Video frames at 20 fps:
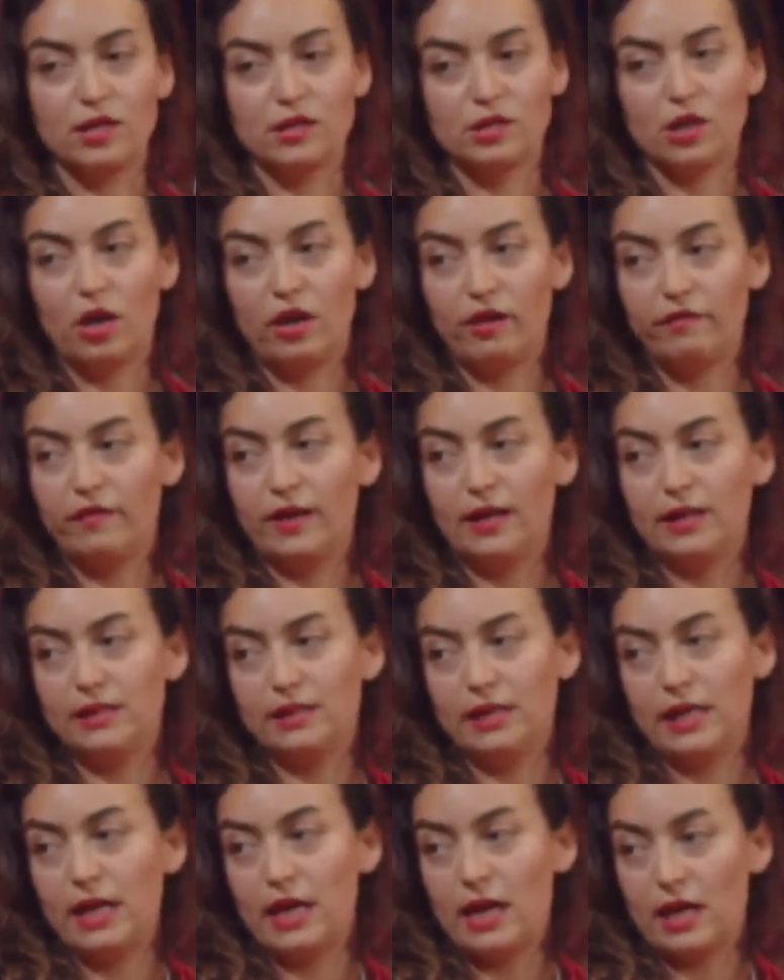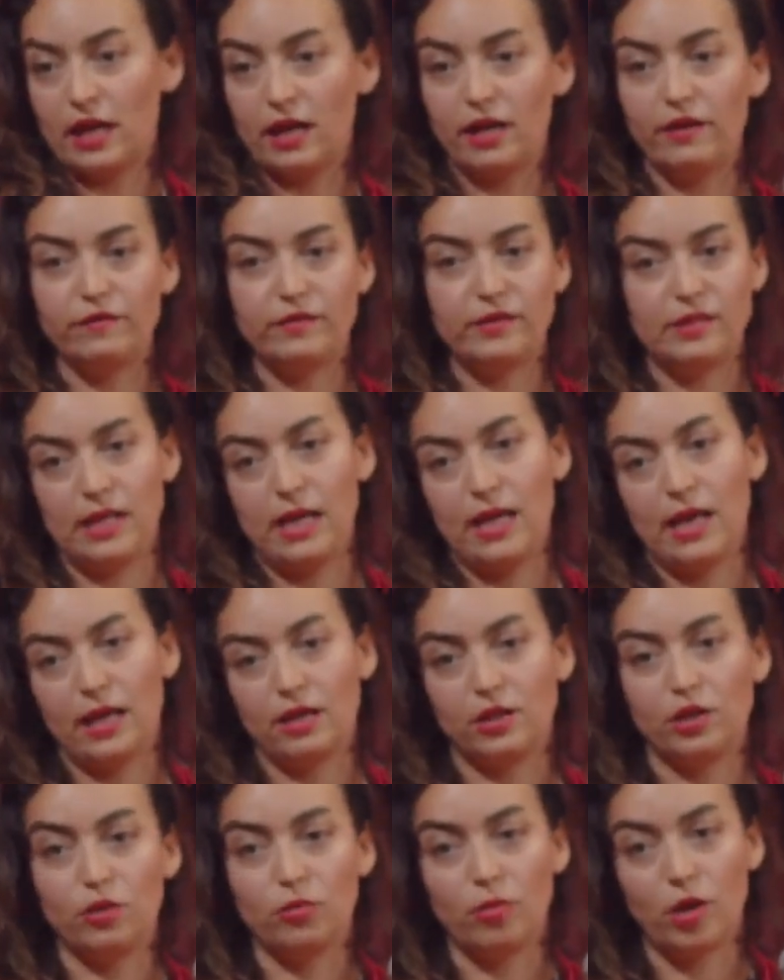RFID and NFC and
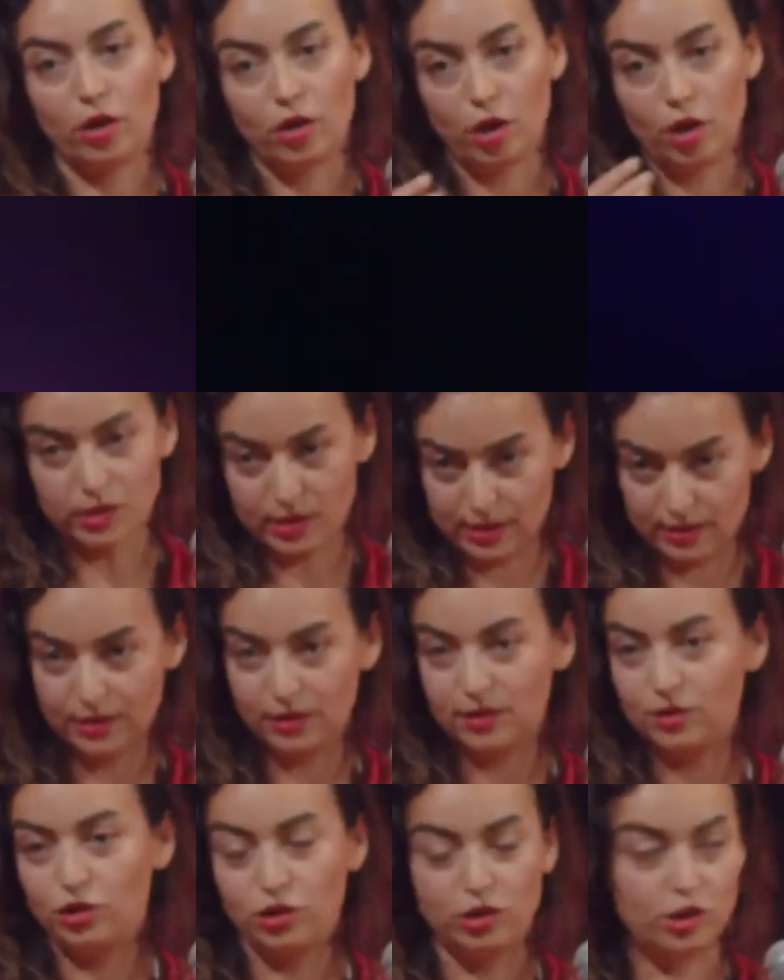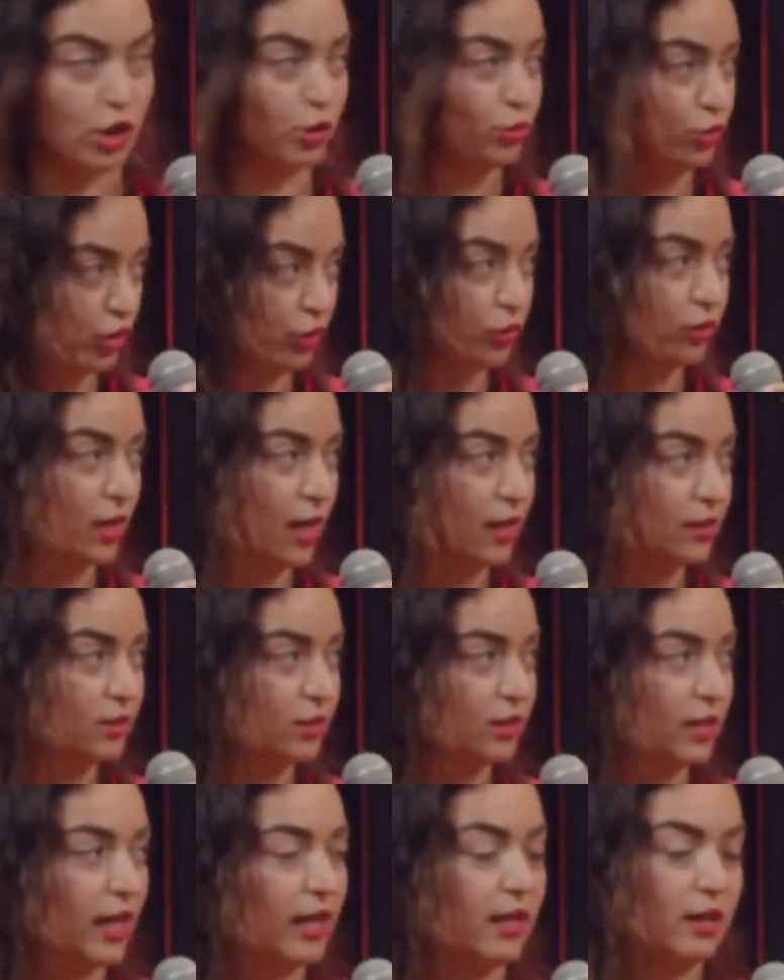QR codes don't do that
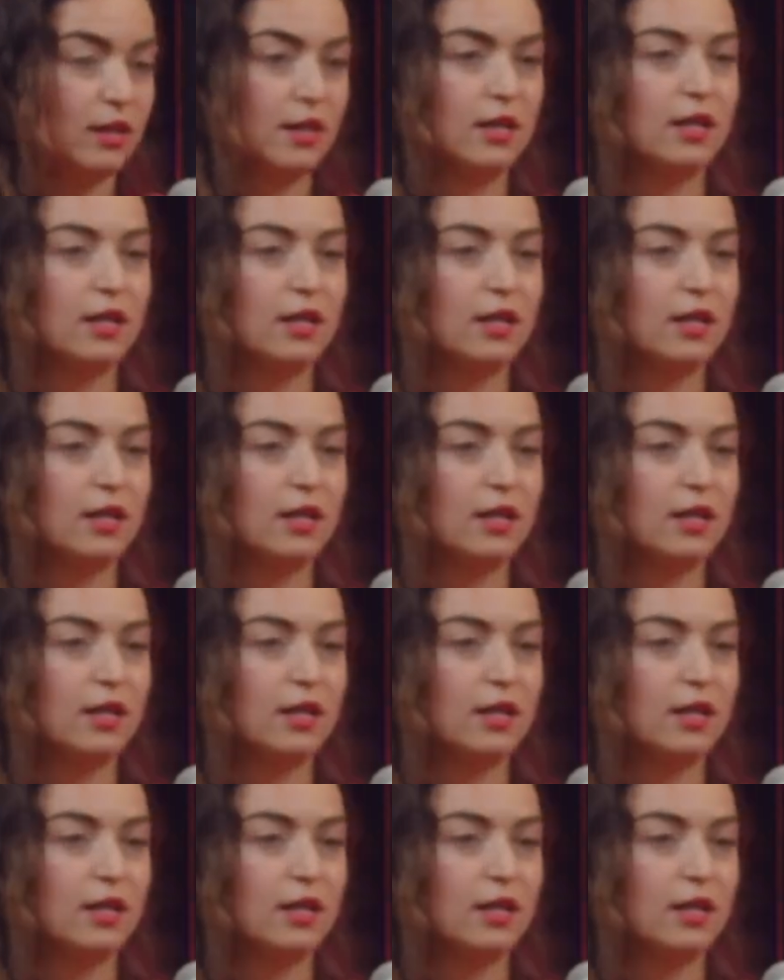today.